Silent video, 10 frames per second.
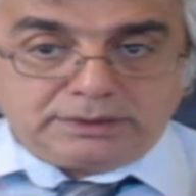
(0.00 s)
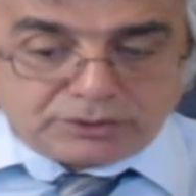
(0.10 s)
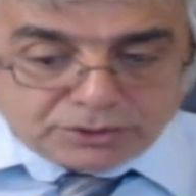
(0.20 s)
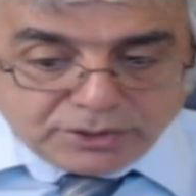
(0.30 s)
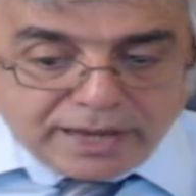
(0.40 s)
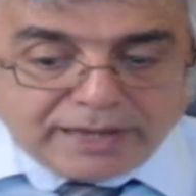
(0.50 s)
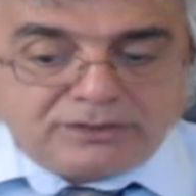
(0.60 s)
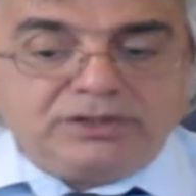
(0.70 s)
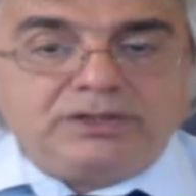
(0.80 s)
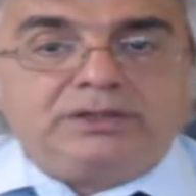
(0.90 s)

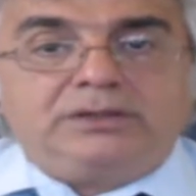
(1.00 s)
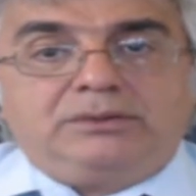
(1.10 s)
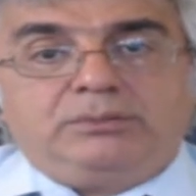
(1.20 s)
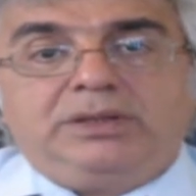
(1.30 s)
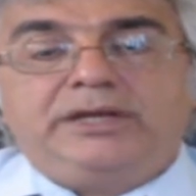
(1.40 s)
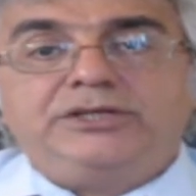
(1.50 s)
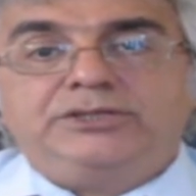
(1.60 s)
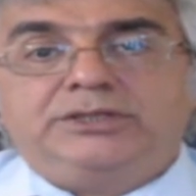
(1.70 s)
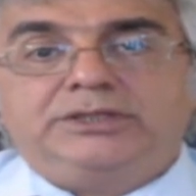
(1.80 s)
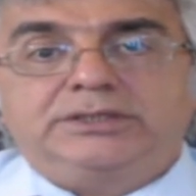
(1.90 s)
creating
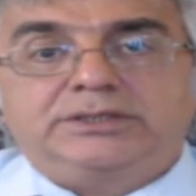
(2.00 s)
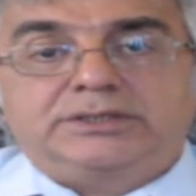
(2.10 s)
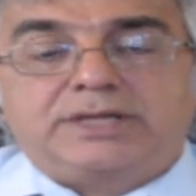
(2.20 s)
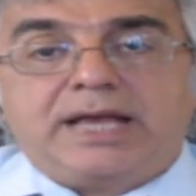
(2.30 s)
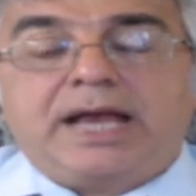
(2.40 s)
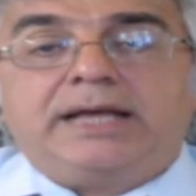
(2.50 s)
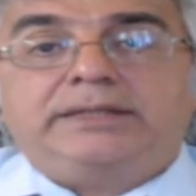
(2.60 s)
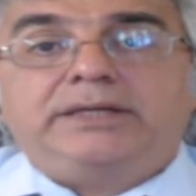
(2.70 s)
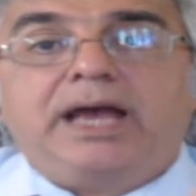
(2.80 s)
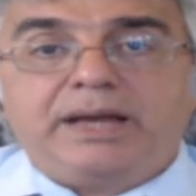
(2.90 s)
pleasure
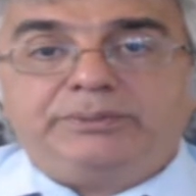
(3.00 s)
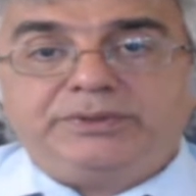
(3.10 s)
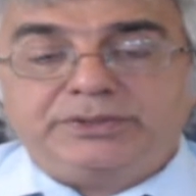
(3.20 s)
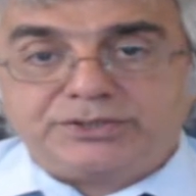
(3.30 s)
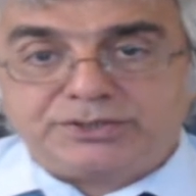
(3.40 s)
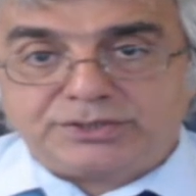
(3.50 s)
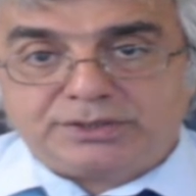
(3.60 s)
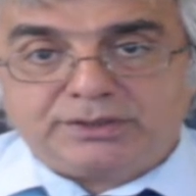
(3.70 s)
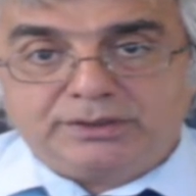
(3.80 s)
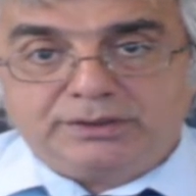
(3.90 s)
and
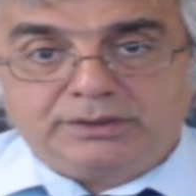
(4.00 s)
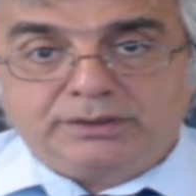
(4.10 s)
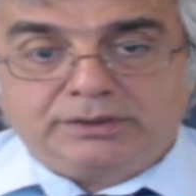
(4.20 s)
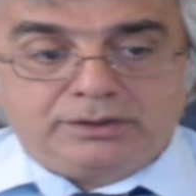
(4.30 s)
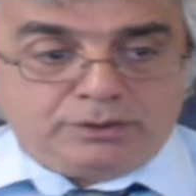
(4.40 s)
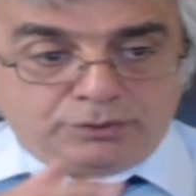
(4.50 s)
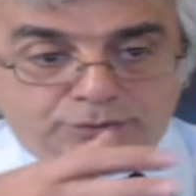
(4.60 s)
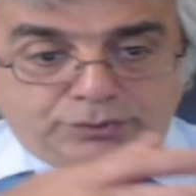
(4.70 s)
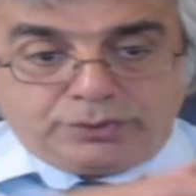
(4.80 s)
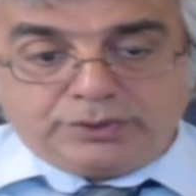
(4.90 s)
happiness
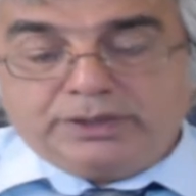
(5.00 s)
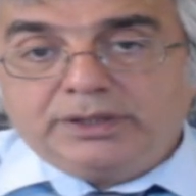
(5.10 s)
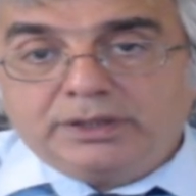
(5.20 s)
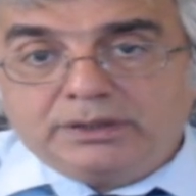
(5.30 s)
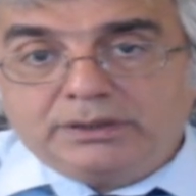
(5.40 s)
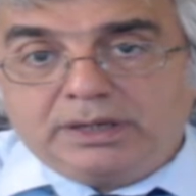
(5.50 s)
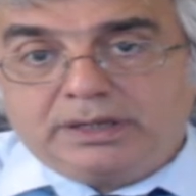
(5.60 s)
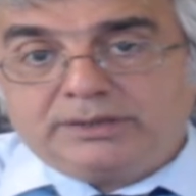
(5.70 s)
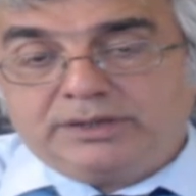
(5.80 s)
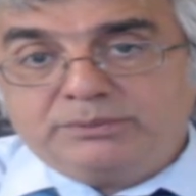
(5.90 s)
for
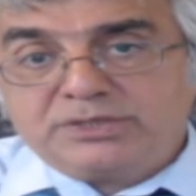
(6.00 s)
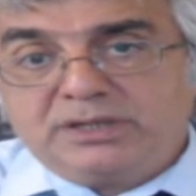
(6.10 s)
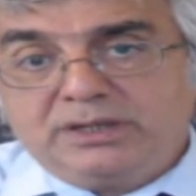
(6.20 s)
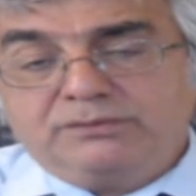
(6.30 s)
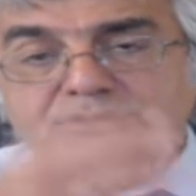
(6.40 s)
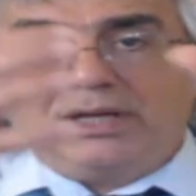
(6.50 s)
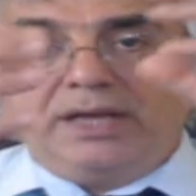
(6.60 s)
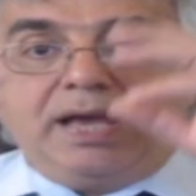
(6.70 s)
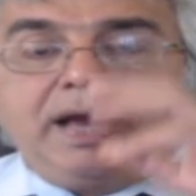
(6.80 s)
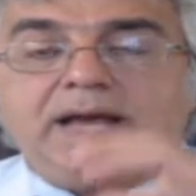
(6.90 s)
themselves
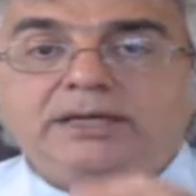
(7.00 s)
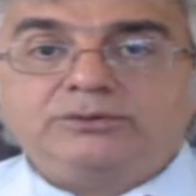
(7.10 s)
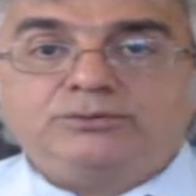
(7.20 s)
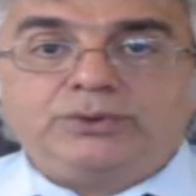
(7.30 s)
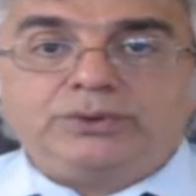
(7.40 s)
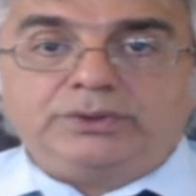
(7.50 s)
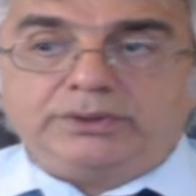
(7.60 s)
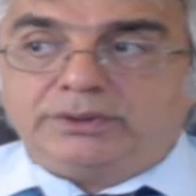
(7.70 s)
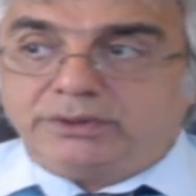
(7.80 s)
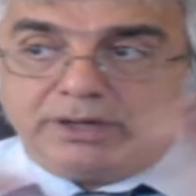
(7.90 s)
and
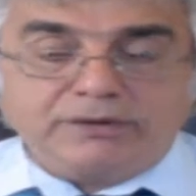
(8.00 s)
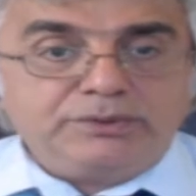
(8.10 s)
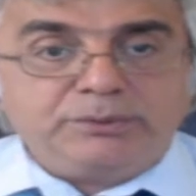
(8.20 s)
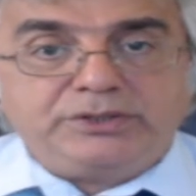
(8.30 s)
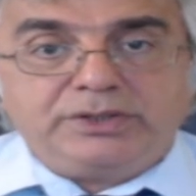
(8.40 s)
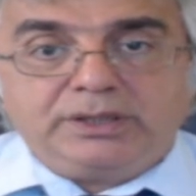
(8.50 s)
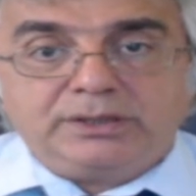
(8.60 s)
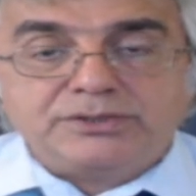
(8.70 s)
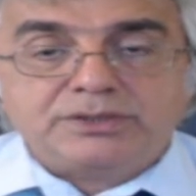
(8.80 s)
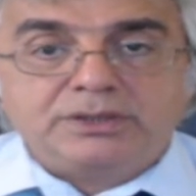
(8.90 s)
for everybody
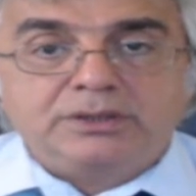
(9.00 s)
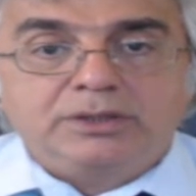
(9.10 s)
else.